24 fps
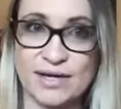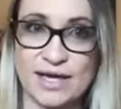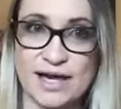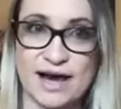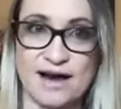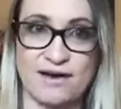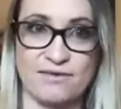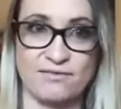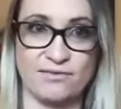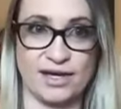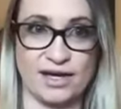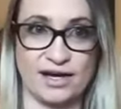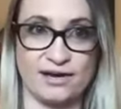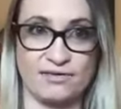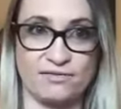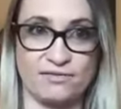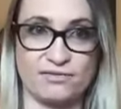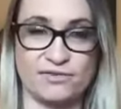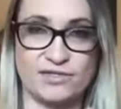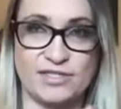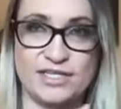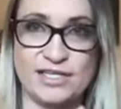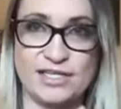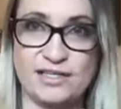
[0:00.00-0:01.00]

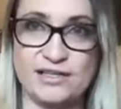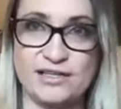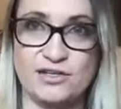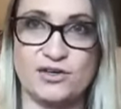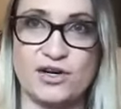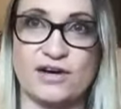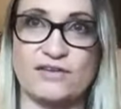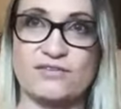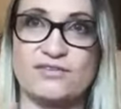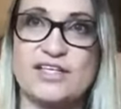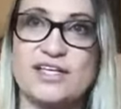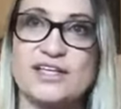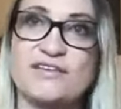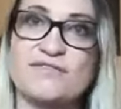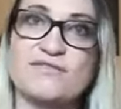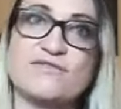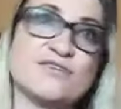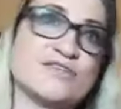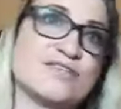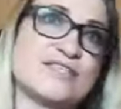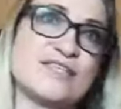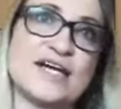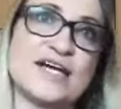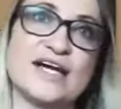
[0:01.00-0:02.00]
have T
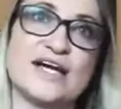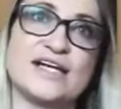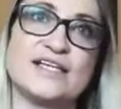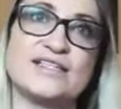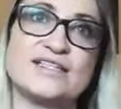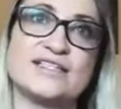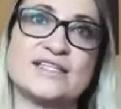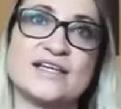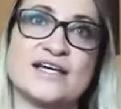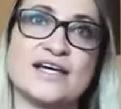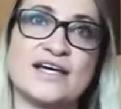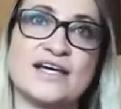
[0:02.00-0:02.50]
lymphocytes,